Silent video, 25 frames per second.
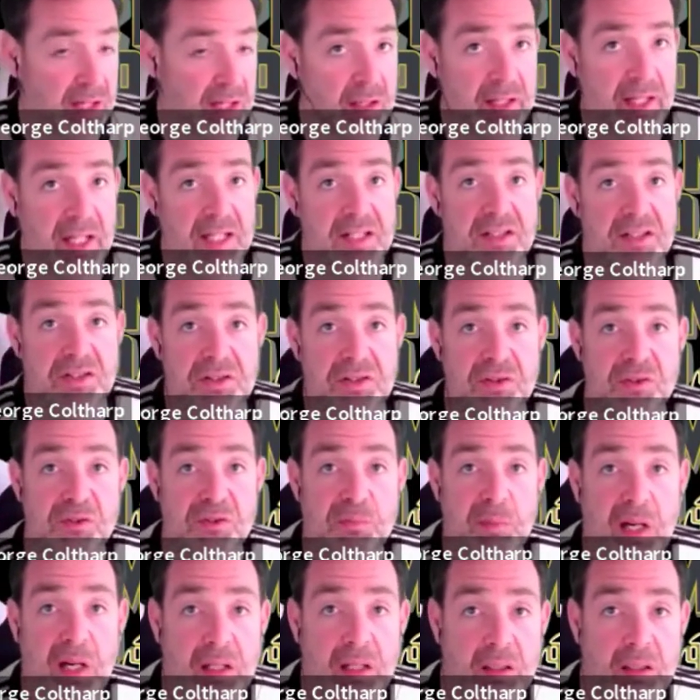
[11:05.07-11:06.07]
and I just use
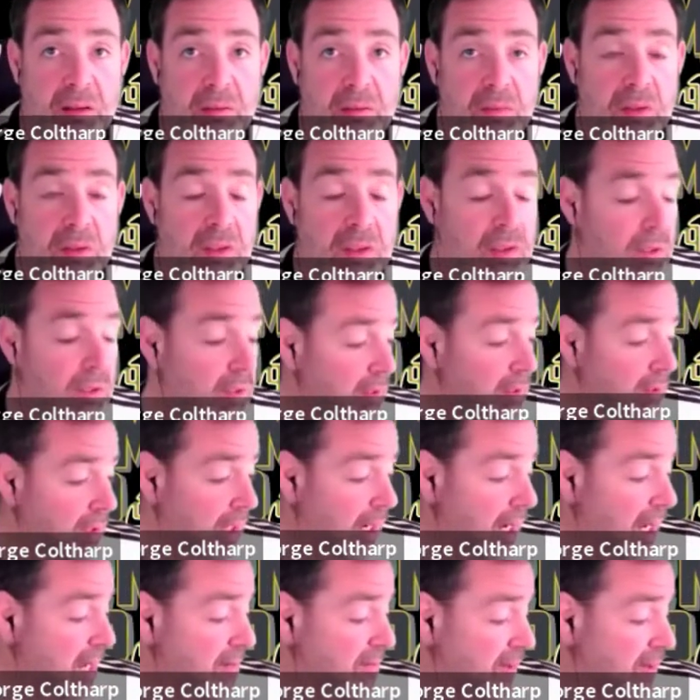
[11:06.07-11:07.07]
my I
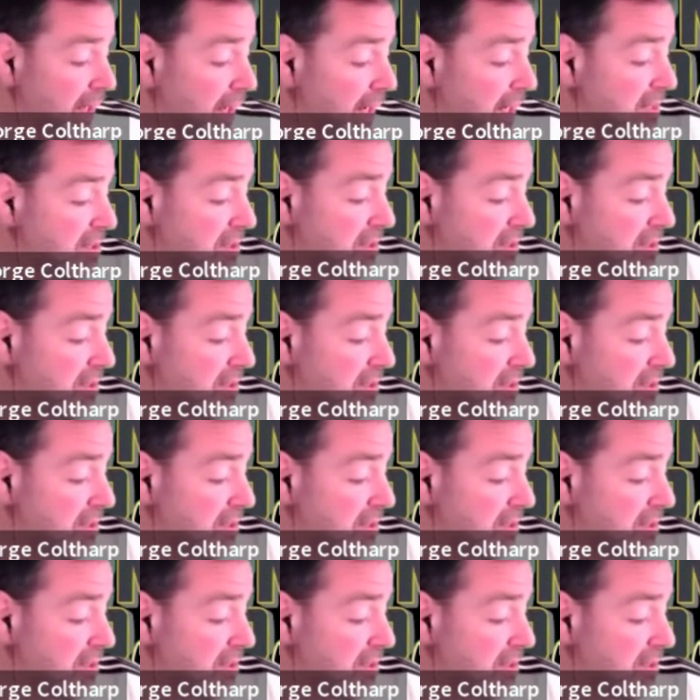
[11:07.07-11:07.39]
have an HD